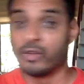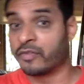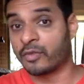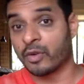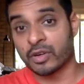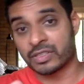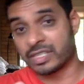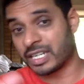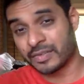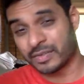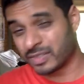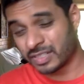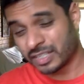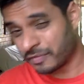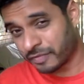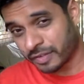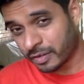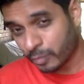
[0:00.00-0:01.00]
Of course, that was a
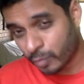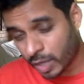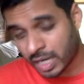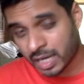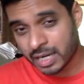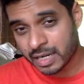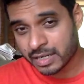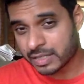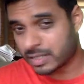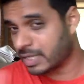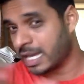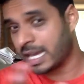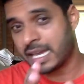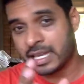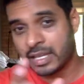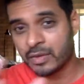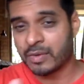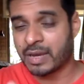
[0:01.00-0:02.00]
different world.
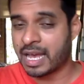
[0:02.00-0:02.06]
Today you